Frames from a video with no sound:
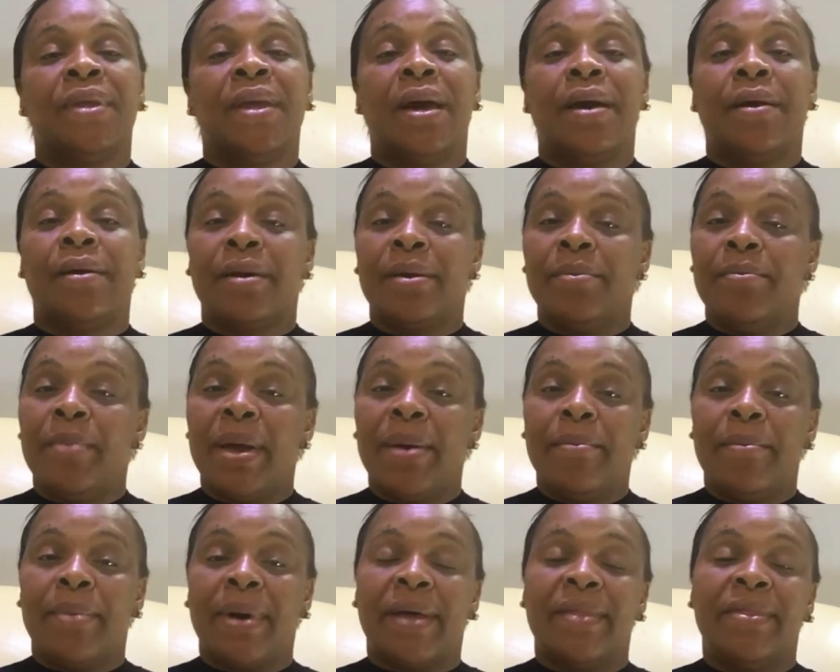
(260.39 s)

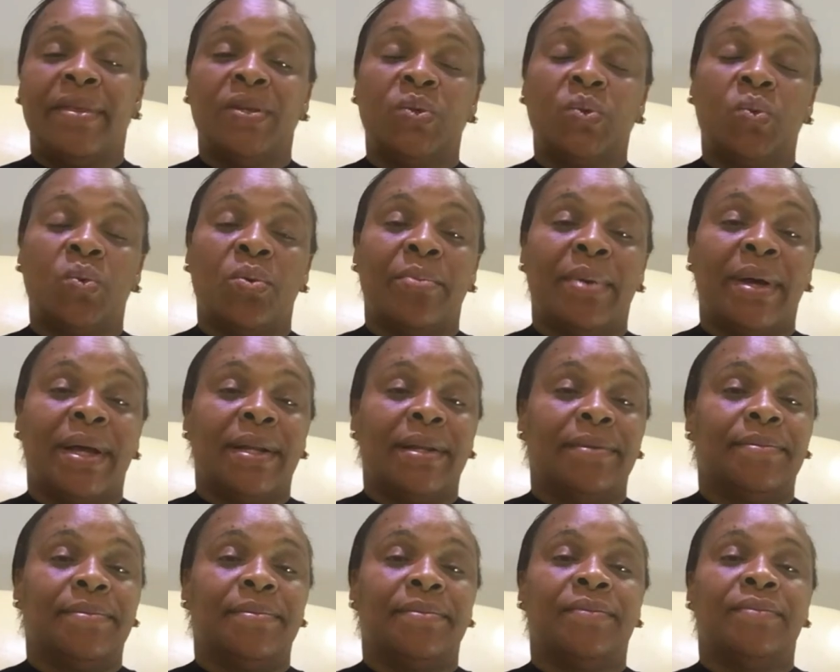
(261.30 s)
Remember, this woman,
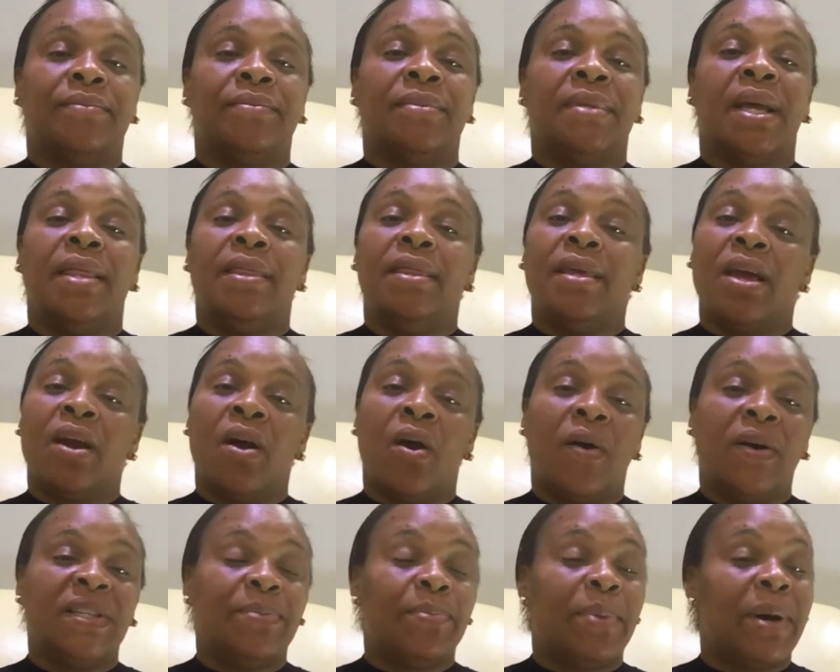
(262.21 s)
the
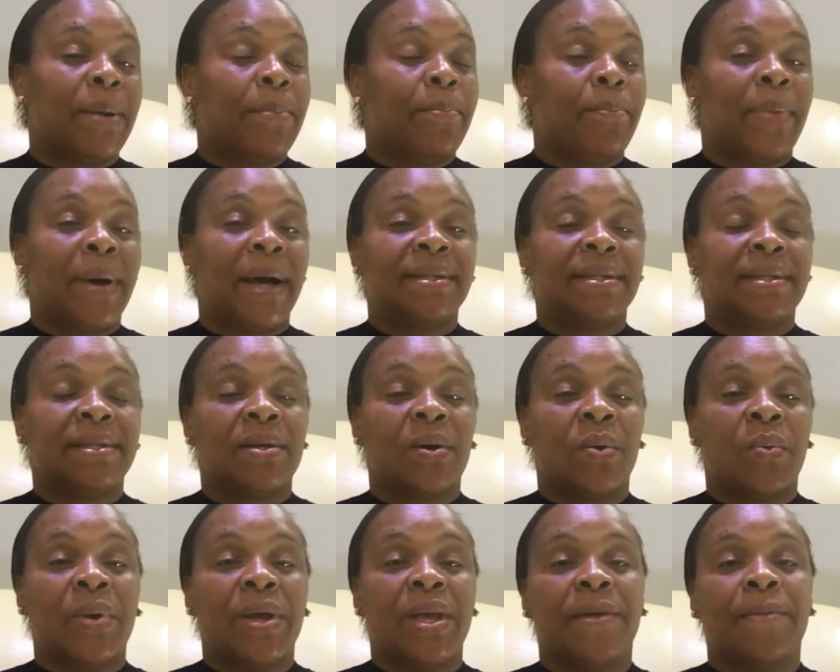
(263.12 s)
husband passed
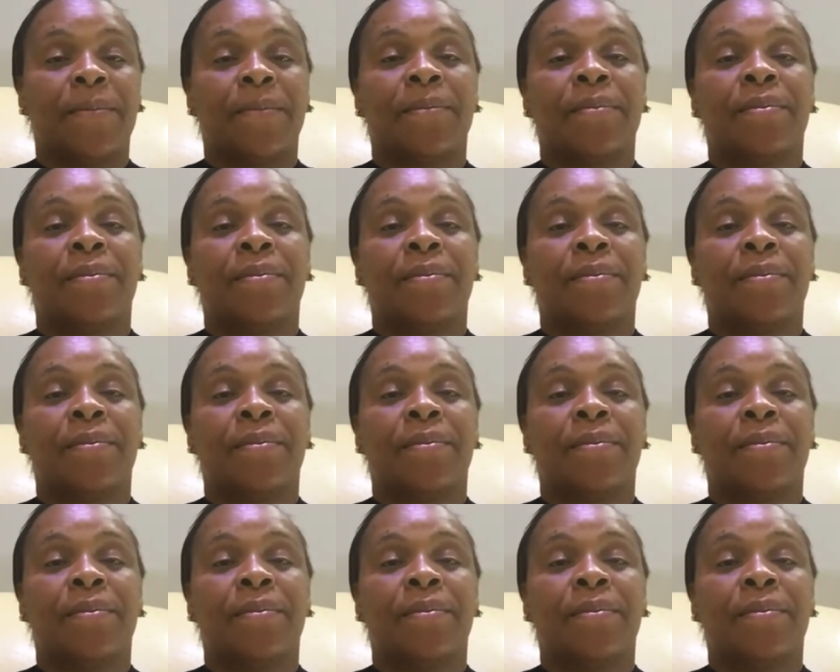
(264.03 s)
away.